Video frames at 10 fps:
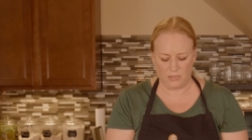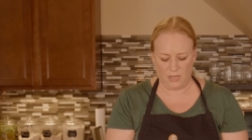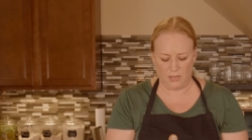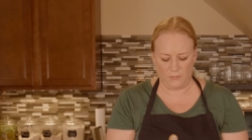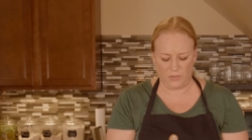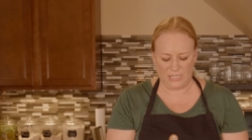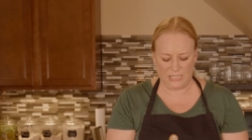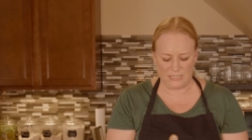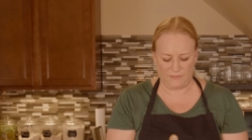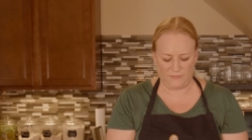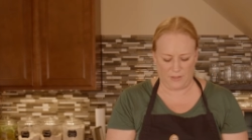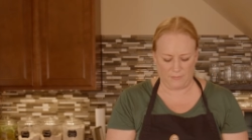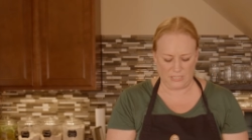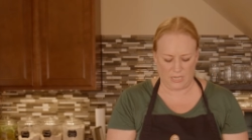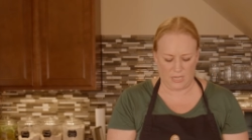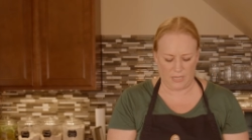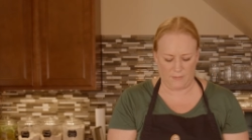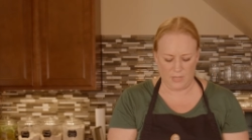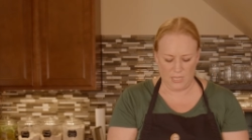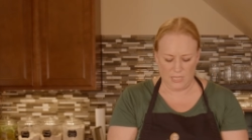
Um, we needed some family time